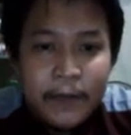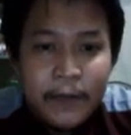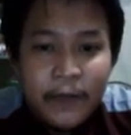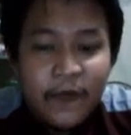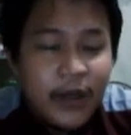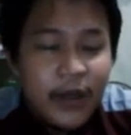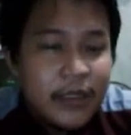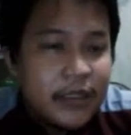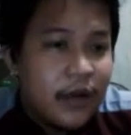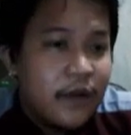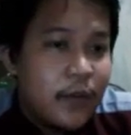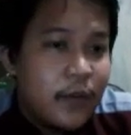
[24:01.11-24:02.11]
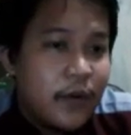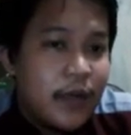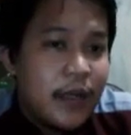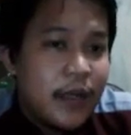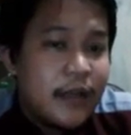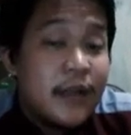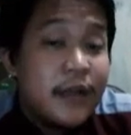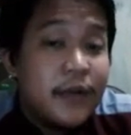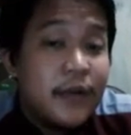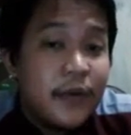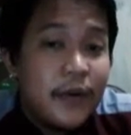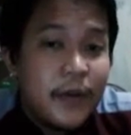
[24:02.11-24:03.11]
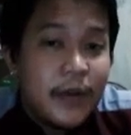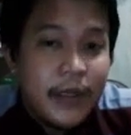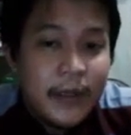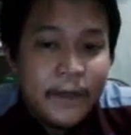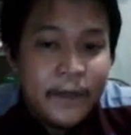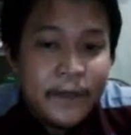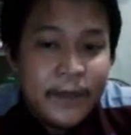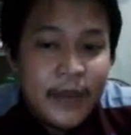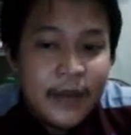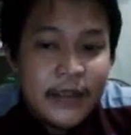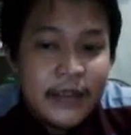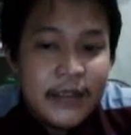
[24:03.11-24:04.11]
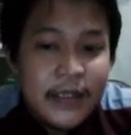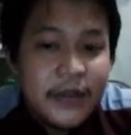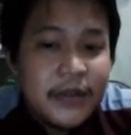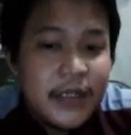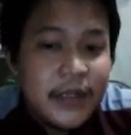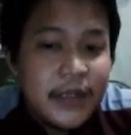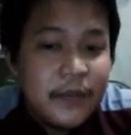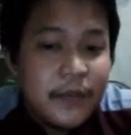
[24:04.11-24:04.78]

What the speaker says: focused on product, then you can translate using